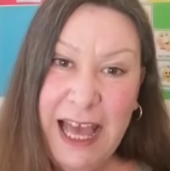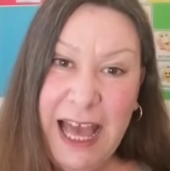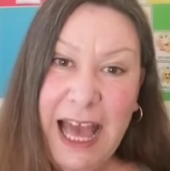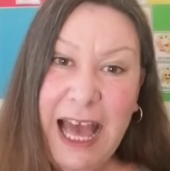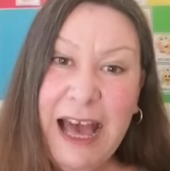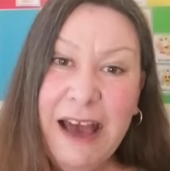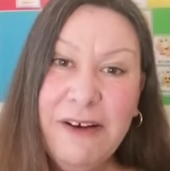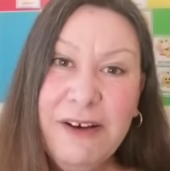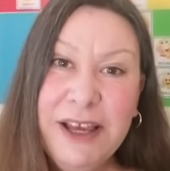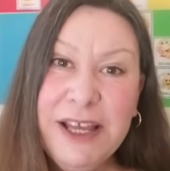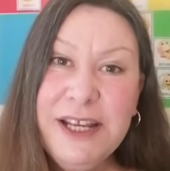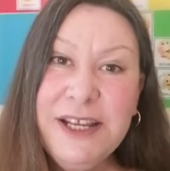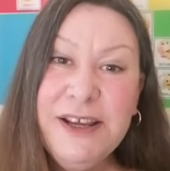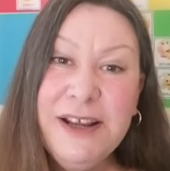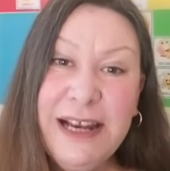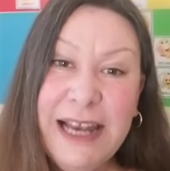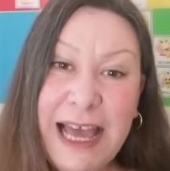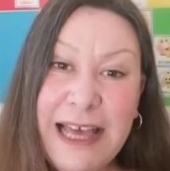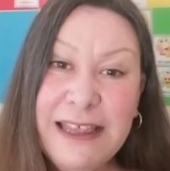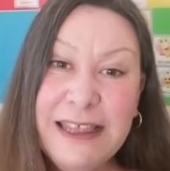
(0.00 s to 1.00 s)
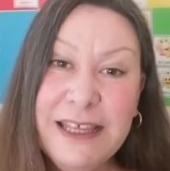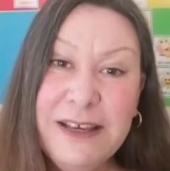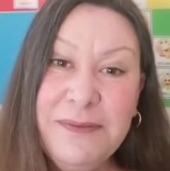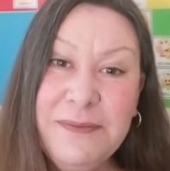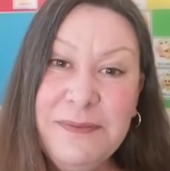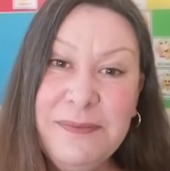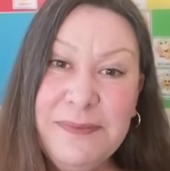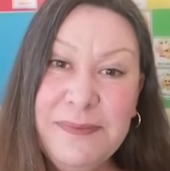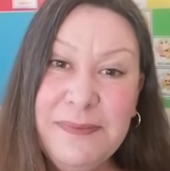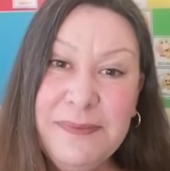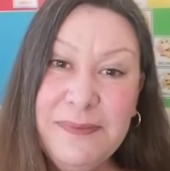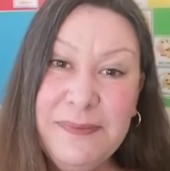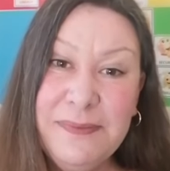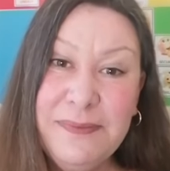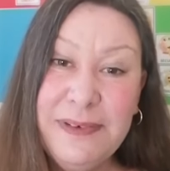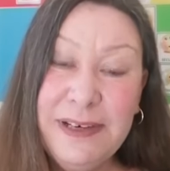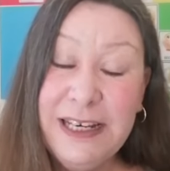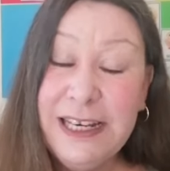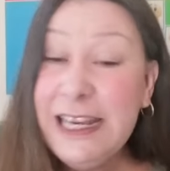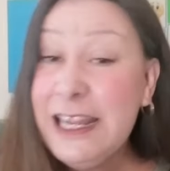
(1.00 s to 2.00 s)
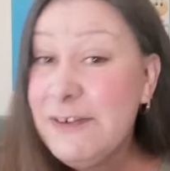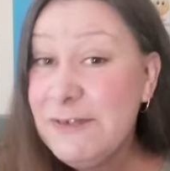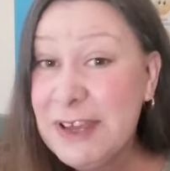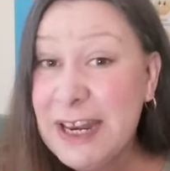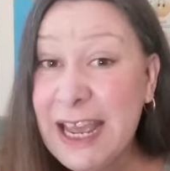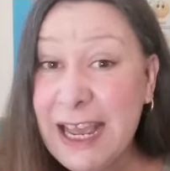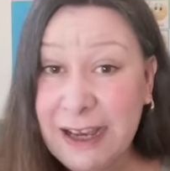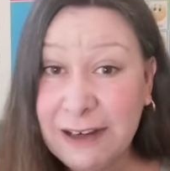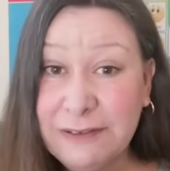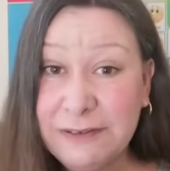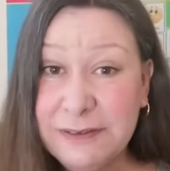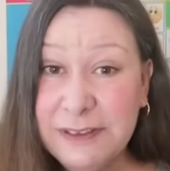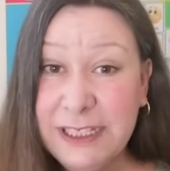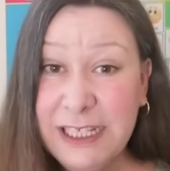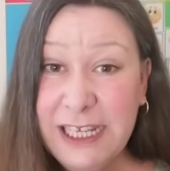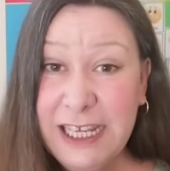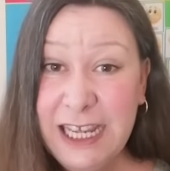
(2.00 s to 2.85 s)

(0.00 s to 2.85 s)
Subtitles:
How can you let them live it out?